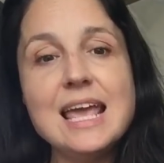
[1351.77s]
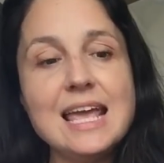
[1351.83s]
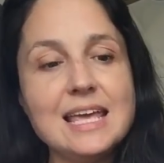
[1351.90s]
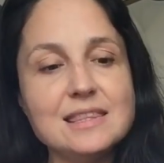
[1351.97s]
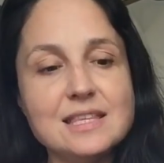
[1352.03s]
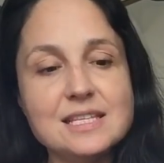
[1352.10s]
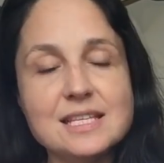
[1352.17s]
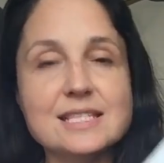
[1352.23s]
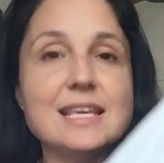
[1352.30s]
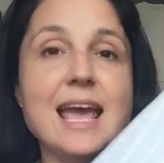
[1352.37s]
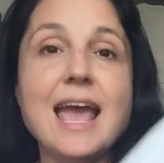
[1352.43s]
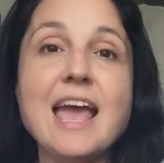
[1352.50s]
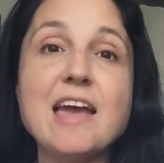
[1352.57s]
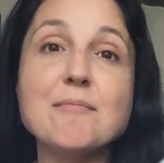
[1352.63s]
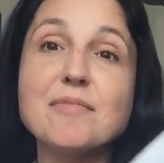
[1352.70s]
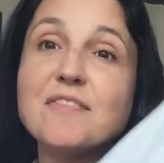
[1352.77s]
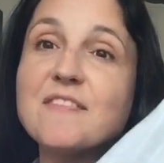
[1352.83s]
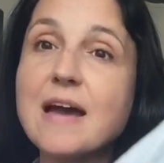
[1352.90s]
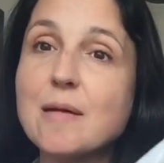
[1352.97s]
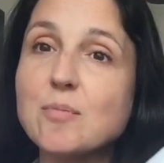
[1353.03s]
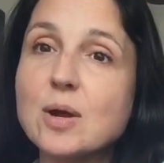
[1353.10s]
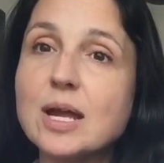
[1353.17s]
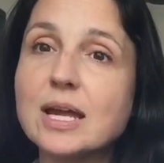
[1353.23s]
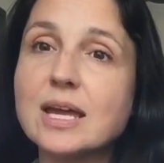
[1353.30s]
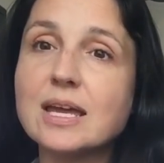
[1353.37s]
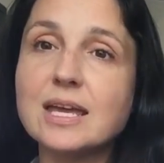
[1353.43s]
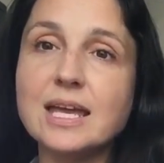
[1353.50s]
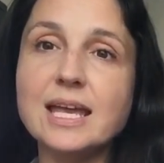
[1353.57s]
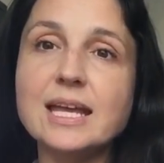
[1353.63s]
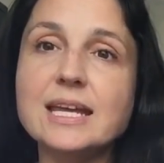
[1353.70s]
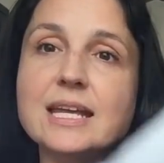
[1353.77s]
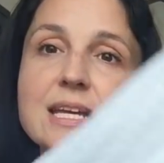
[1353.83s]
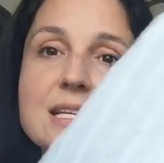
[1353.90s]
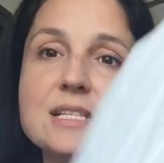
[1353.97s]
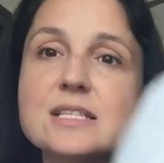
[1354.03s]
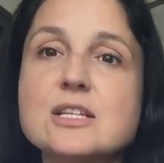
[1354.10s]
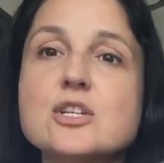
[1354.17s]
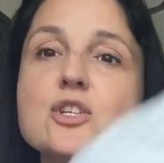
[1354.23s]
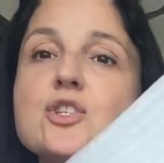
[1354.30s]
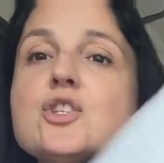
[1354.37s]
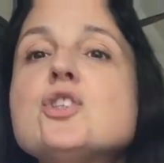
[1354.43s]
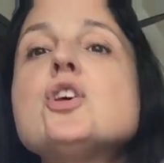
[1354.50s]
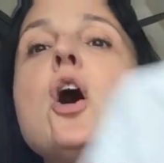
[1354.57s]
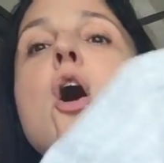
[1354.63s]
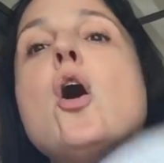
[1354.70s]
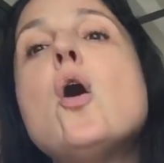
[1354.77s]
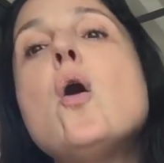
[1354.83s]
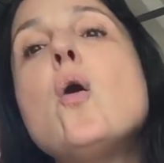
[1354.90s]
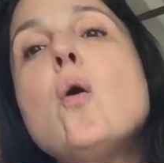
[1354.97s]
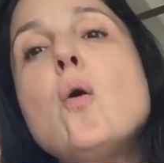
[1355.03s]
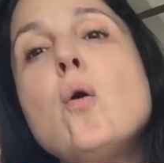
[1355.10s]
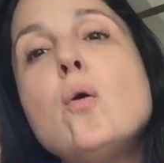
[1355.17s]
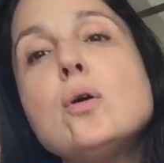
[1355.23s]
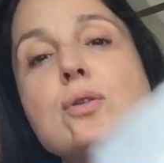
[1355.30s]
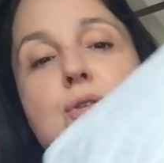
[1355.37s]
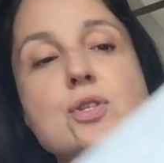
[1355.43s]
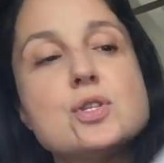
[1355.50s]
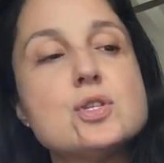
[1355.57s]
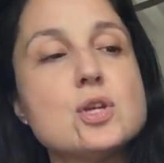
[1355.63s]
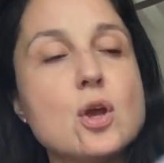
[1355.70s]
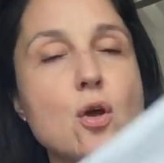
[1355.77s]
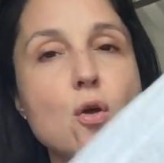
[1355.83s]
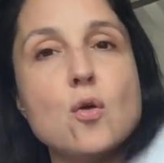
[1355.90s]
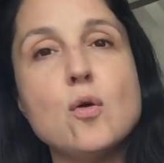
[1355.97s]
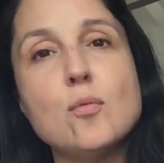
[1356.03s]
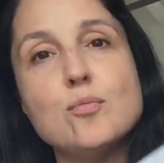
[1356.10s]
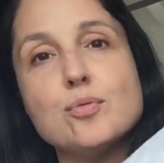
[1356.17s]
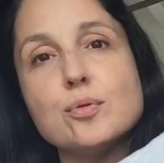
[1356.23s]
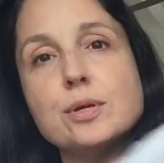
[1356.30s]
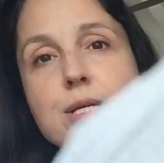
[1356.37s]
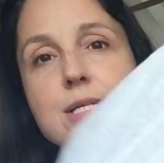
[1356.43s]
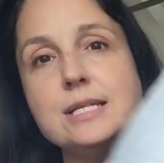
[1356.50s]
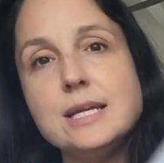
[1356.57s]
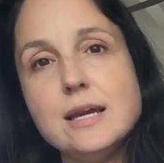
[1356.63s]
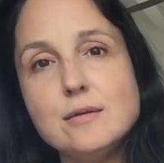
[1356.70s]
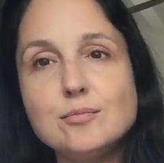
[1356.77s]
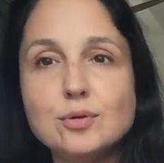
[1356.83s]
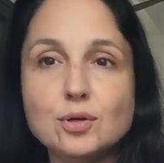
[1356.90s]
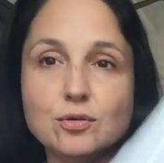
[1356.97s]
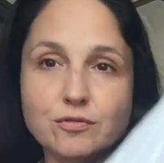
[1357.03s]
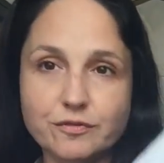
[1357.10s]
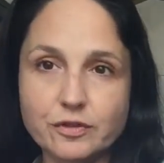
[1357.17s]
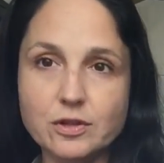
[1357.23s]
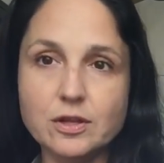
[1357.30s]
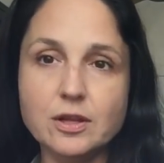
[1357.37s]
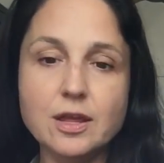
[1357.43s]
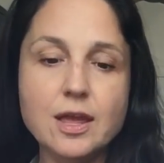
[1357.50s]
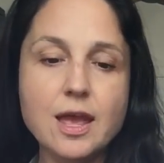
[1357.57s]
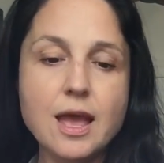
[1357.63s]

This is a hemp fabric. It is so, so breezy and beautiful.